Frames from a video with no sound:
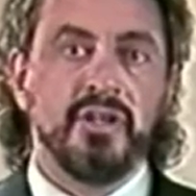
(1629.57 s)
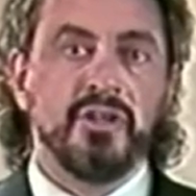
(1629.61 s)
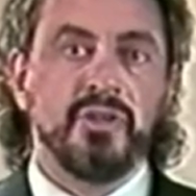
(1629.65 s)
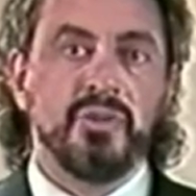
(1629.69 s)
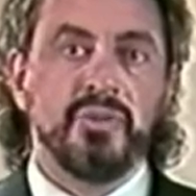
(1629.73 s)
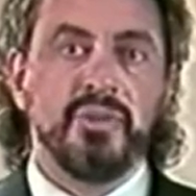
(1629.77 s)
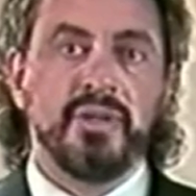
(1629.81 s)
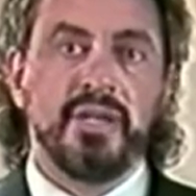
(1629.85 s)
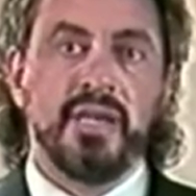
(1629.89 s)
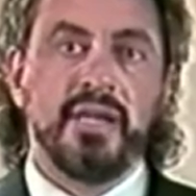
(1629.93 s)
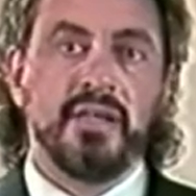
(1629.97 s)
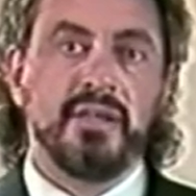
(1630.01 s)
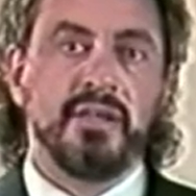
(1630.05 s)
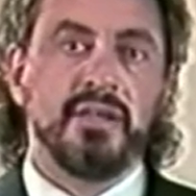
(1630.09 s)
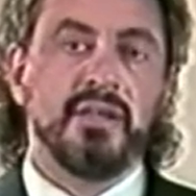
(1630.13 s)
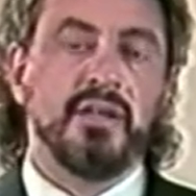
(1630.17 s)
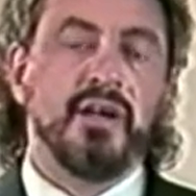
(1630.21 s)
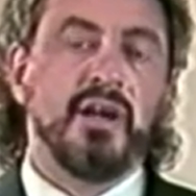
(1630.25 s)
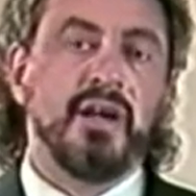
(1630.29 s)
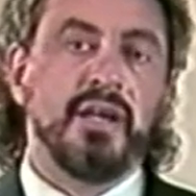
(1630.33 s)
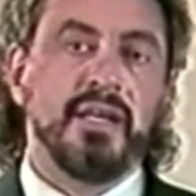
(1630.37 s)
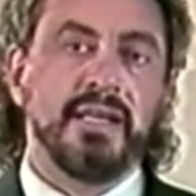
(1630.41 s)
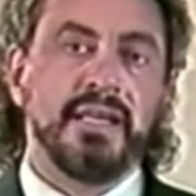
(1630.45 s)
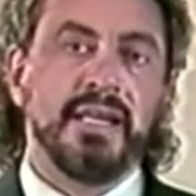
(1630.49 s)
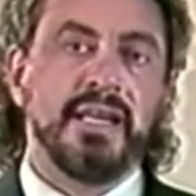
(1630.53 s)
creating
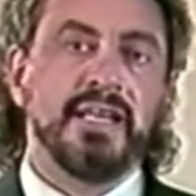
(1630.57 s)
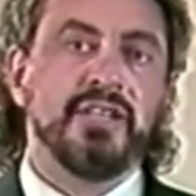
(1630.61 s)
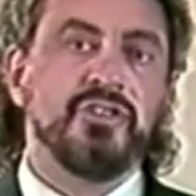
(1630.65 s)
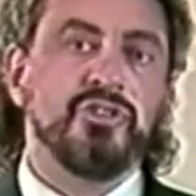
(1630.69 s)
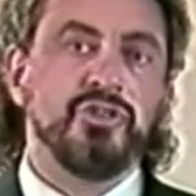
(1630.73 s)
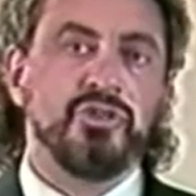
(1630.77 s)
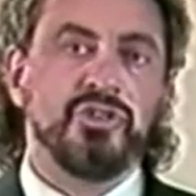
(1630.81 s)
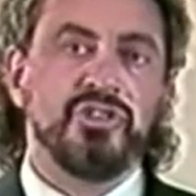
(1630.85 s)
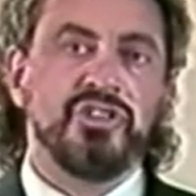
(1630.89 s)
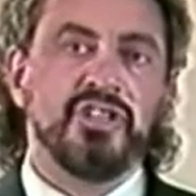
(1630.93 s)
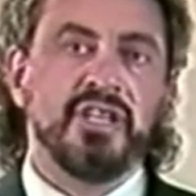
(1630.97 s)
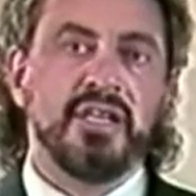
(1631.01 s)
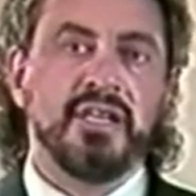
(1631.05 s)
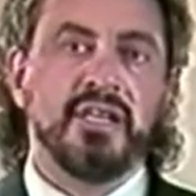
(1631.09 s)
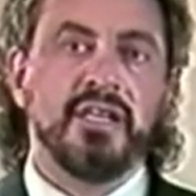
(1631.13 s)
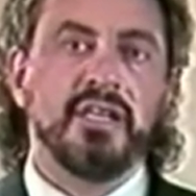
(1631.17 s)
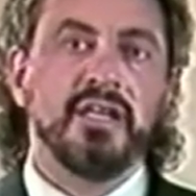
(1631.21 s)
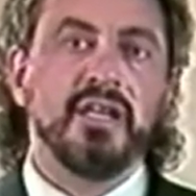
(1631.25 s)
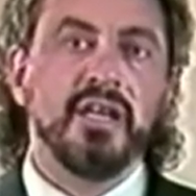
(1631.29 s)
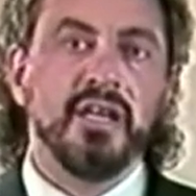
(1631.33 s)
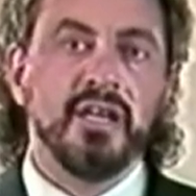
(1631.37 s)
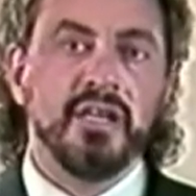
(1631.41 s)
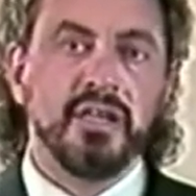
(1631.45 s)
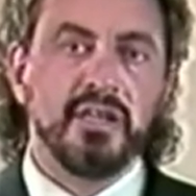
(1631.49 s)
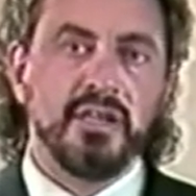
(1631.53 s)
iatrogenic
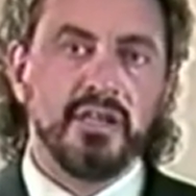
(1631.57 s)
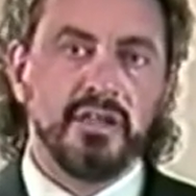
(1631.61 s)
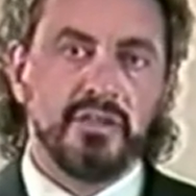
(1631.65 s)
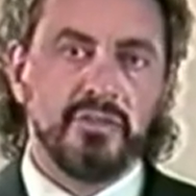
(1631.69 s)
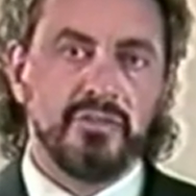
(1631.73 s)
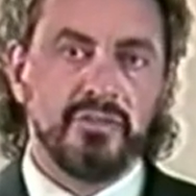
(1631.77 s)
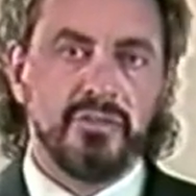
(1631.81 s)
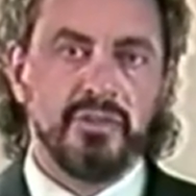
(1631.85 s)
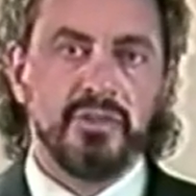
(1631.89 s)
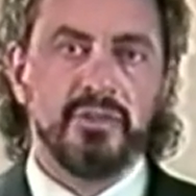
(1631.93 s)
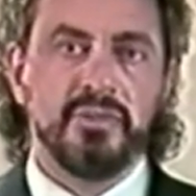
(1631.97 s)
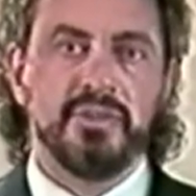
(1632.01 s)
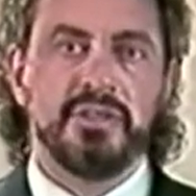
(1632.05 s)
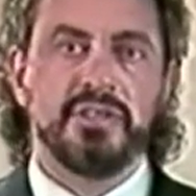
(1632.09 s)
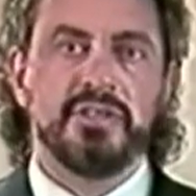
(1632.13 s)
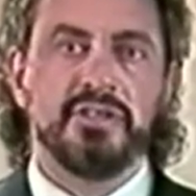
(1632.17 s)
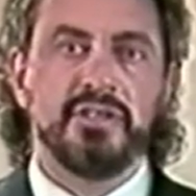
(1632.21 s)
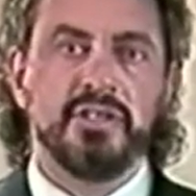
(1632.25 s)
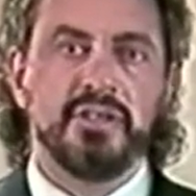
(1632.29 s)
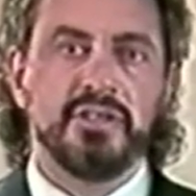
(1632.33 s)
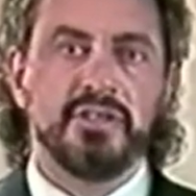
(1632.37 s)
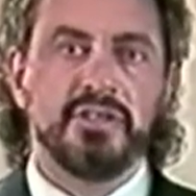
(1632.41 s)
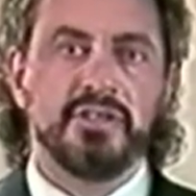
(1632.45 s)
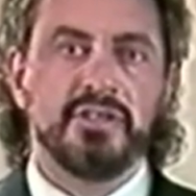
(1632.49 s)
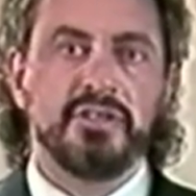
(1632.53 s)

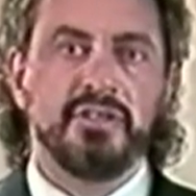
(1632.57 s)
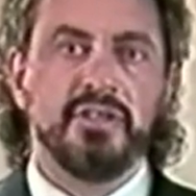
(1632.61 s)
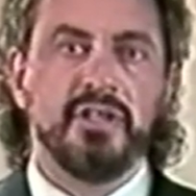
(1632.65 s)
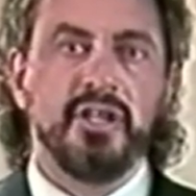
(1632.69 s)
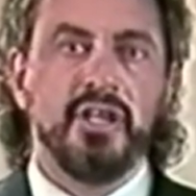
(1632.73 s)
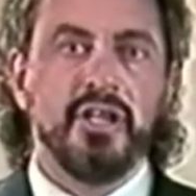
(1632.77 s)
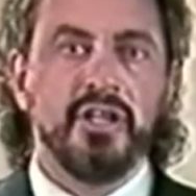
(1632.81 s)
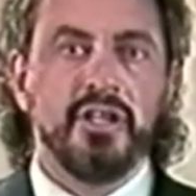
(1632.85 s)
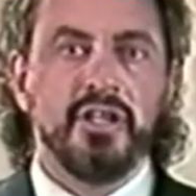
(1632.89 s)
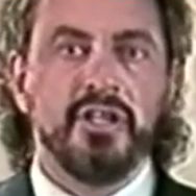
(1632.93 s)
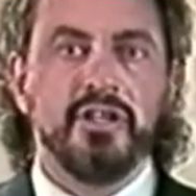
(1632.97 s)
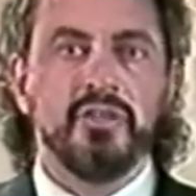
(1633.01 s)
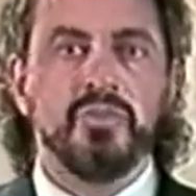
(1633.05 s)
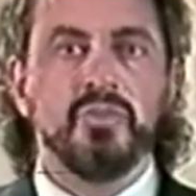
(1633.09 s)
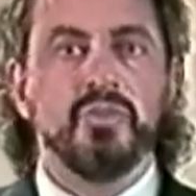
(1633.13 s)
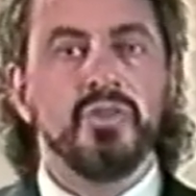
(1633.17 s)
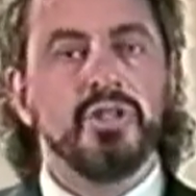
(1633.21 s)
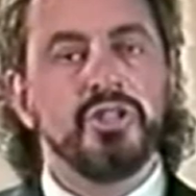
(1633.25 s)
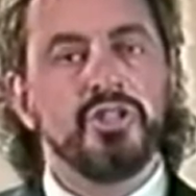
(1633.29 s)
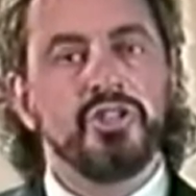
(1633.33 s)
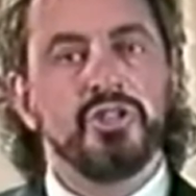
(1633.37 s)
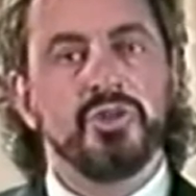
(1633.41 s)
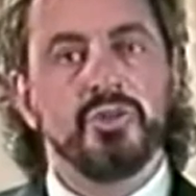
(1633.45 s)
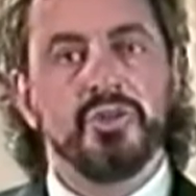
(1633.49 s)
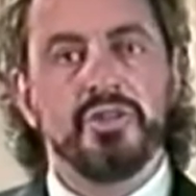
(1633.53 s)
influences in
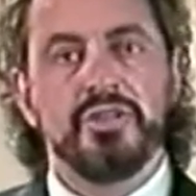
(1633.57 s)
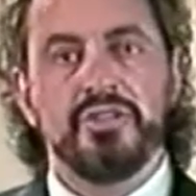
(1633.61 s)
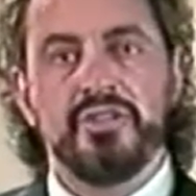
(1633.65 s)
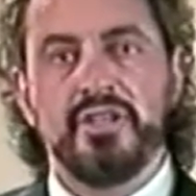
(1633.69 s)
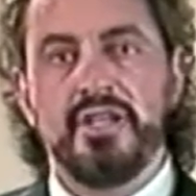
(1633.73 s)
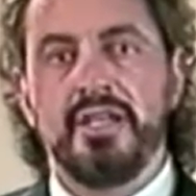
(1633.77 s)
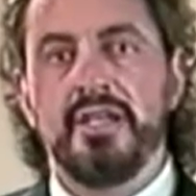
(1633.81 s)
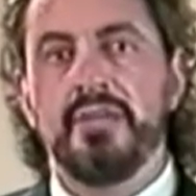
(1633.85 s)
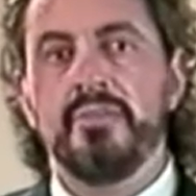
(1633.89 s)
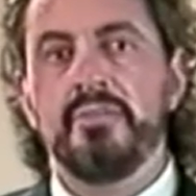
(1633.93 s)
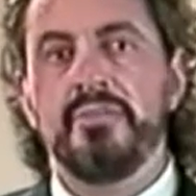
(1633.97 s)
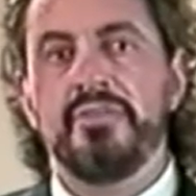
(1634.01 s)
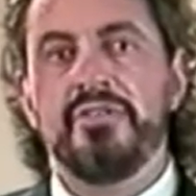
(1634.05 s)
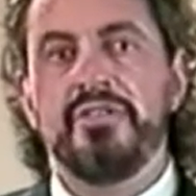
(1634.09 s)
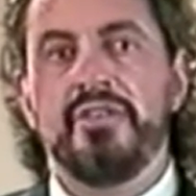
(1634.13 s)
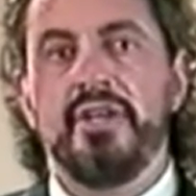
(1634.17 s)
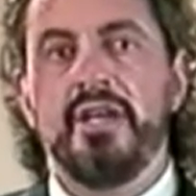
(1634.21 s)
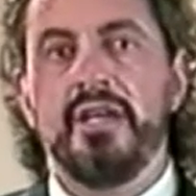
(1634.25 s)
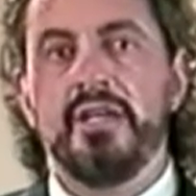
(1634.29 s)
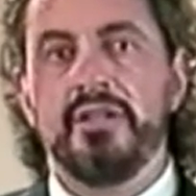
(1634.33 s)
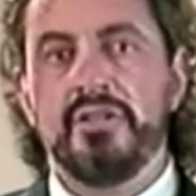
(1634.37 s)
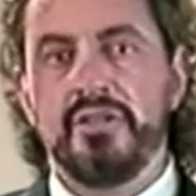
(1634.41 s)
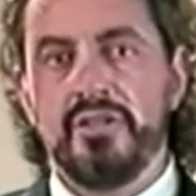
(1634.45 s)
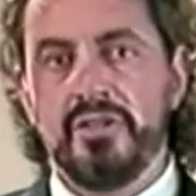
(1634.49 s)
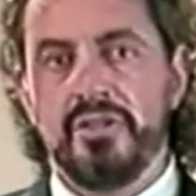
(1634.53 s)
which your attempts
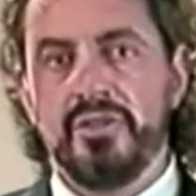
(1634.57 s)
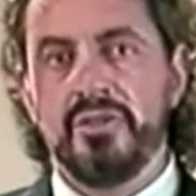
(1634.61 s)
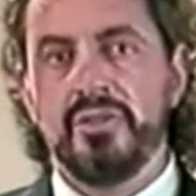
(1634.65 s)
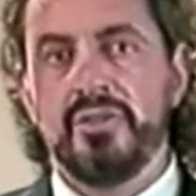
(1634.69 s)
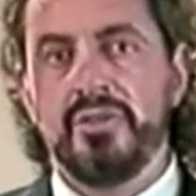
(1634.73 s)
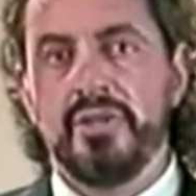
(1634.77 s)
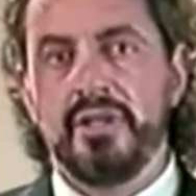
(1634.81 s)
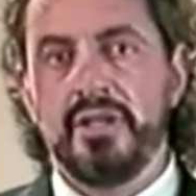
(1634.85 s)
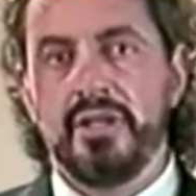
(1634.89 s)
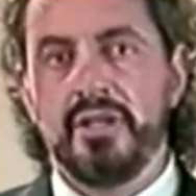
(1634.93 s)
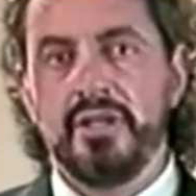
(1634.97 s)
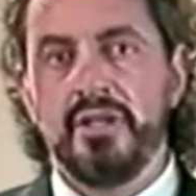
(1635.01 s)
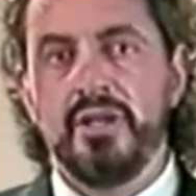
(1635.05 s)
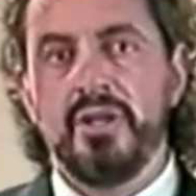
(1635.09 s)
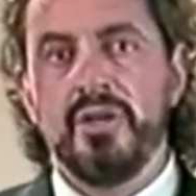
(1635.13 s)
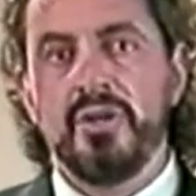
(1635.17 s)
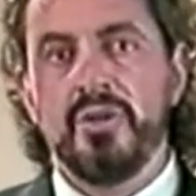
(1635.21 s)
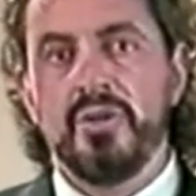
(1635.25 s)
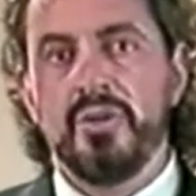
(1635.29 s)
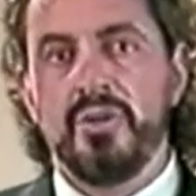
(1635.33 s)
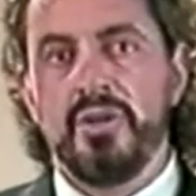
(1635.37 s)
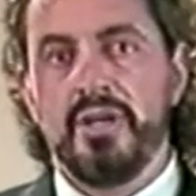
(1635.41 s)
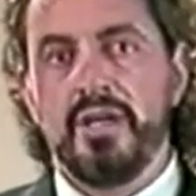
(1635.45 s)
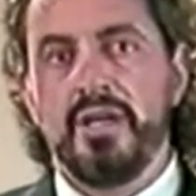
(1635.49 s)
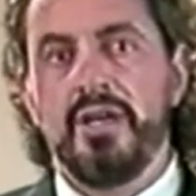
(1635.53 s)
at curing
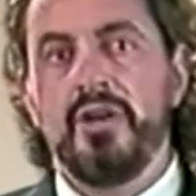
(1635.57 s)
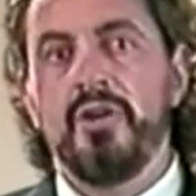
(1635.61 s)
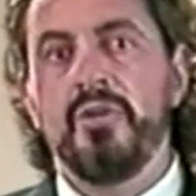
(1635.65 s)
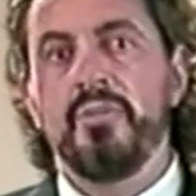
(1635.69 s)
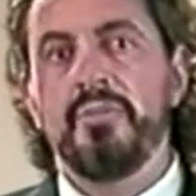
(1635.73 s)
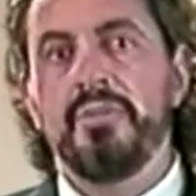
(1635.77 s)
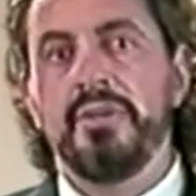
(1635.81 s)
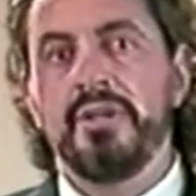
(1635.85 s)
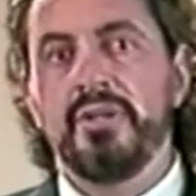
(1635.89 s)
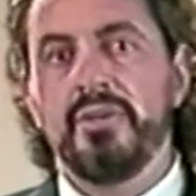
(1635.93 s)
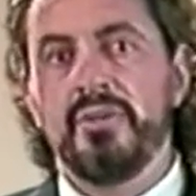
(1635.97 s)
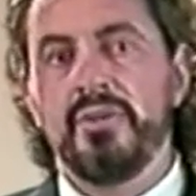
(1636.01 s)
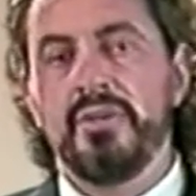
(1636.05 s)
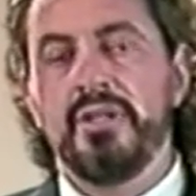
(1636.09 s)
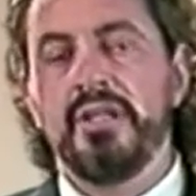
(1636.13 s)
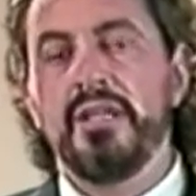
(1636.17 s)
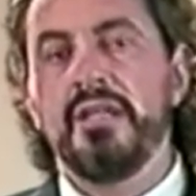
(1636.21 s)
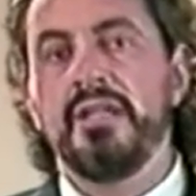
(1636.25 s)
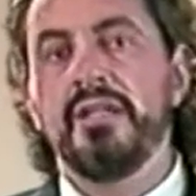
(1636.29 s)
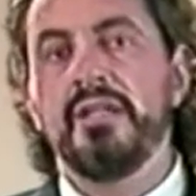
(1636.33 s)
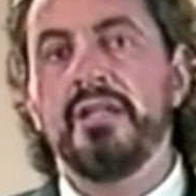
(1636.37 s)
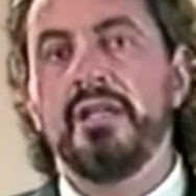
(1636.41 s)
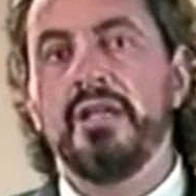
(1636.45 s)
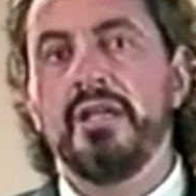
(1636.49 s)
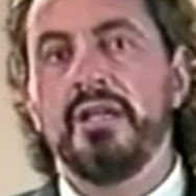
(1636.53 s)
or helping or
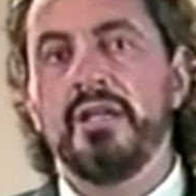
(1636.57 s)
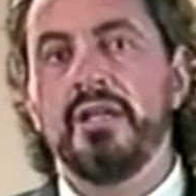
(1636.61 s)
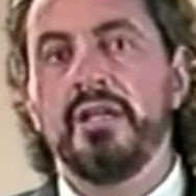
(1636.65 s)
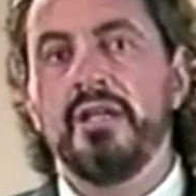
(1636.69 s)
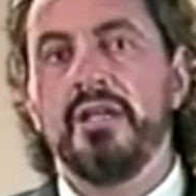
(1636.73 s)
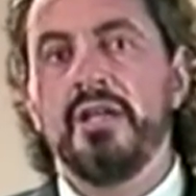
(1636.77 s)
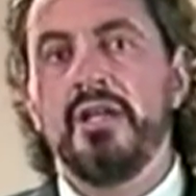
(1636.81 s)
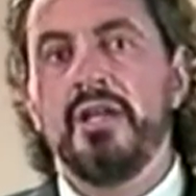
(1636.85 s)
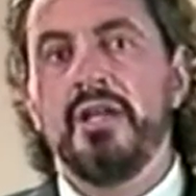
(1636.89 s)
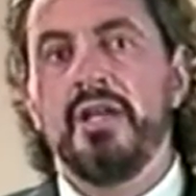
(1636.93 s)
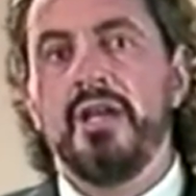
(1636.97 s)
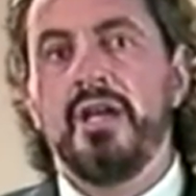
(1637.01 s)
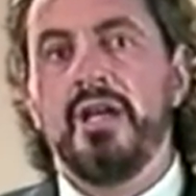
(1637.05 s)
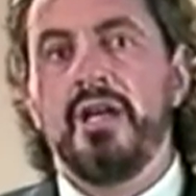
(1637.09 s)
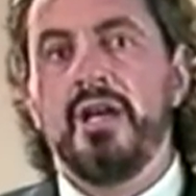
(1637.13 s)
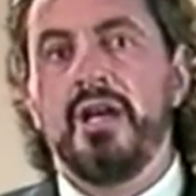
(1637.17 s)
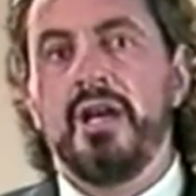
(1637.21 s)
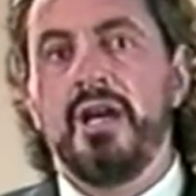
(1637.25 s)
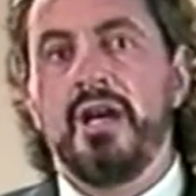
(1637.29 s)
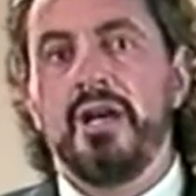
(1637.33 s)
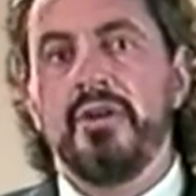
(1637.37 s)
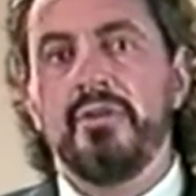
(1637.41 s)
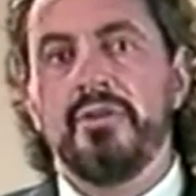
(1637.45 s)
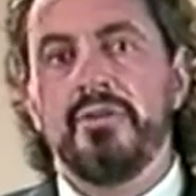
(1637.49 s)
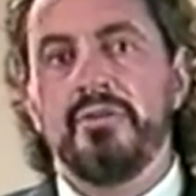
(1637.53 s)
healing
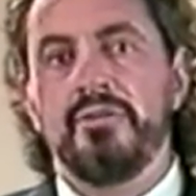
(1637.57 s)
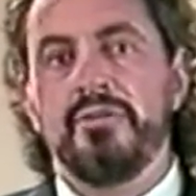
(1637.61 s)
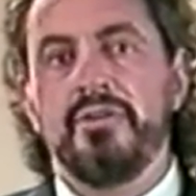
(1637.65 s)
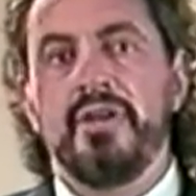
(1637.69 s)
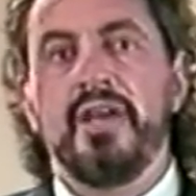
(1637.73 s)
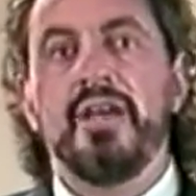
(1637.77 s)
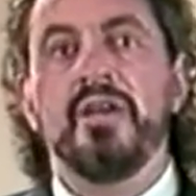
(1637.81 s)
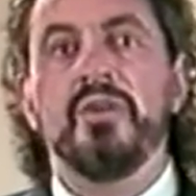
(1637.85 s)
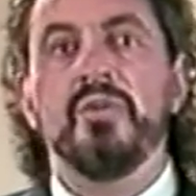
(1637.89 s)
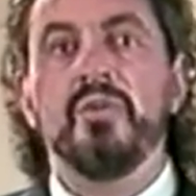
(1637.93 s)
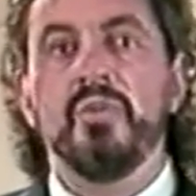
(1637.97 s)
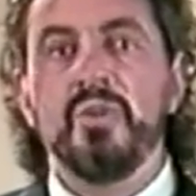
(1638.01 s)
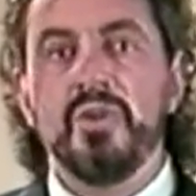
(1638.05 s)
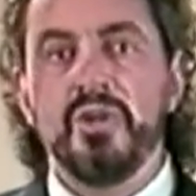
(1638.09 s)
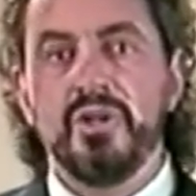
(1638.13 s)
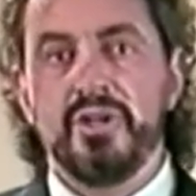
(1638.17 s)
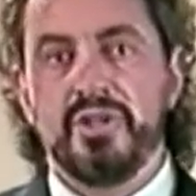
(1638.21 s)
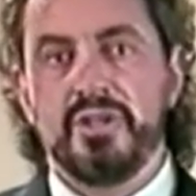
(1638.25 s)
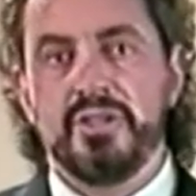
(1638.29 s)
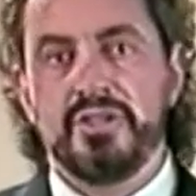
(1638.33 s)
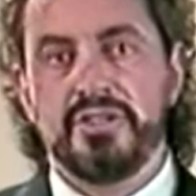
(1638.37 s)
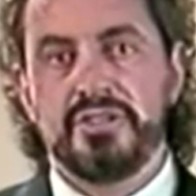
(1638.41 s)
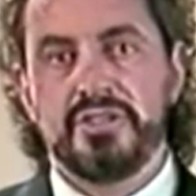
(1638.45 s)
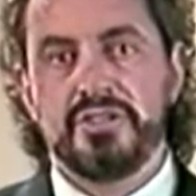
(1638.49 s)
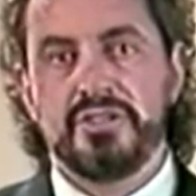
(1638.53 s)
are in fact
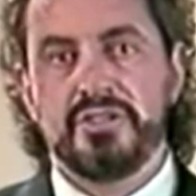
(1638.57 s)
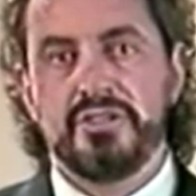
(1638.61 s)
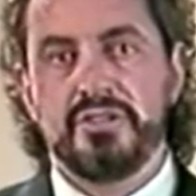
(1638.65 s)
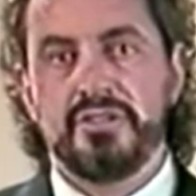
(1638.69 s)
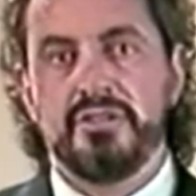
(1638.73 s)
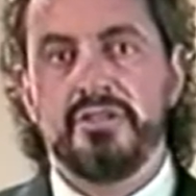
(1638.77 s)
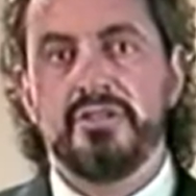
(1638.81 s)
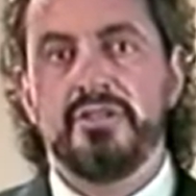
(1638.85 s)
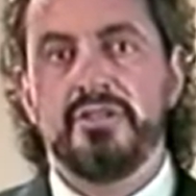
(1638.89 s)
worse